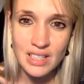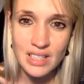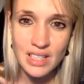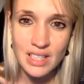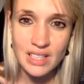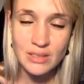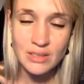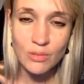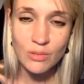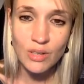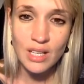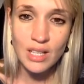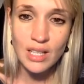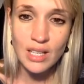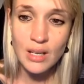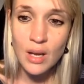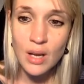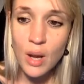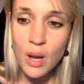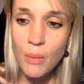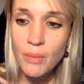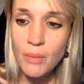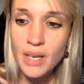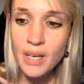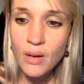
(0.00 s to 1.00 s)
It's
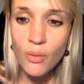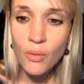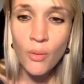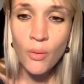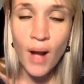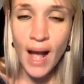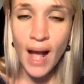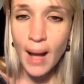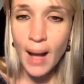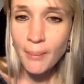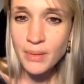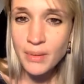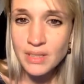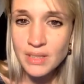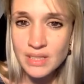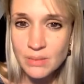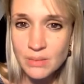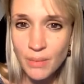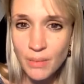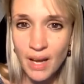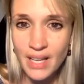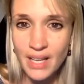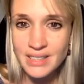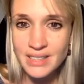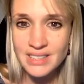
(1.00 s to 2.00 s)
really, but it all happens
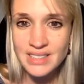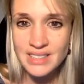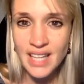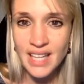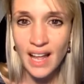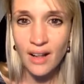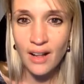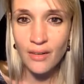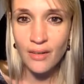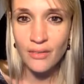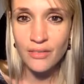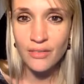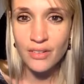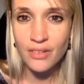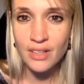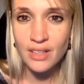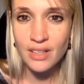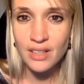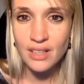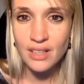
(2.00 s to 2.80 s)
by itself.